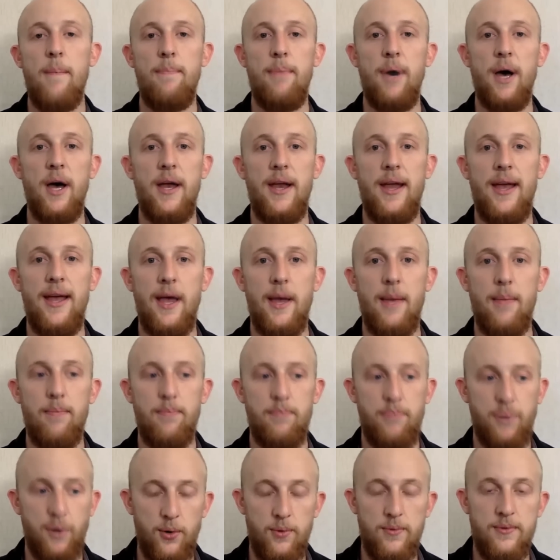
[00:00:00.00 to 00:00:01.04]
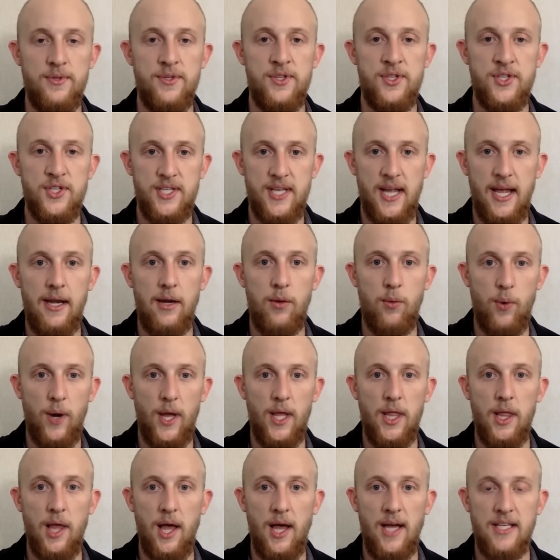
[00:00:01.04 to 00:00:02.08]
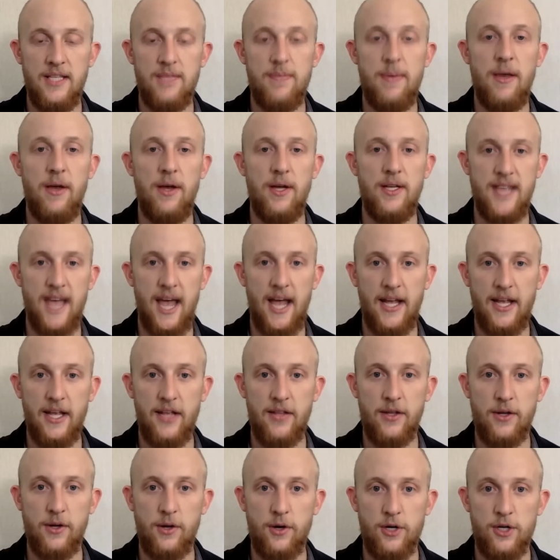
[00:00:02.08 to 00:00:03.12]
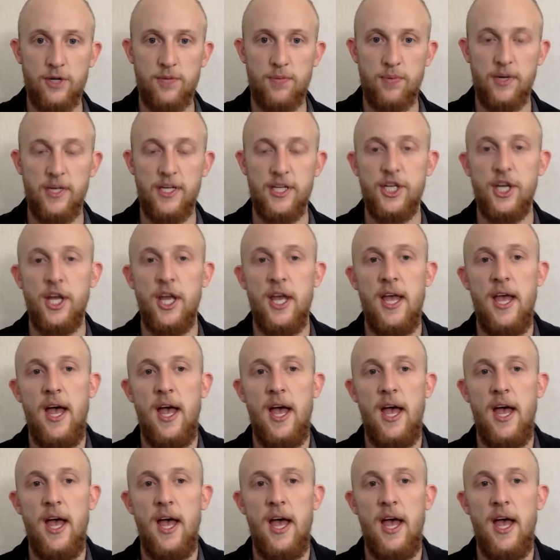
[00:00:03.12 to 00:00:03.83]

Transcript: but Putin's stated red lines about attacking the Kerch Bridge.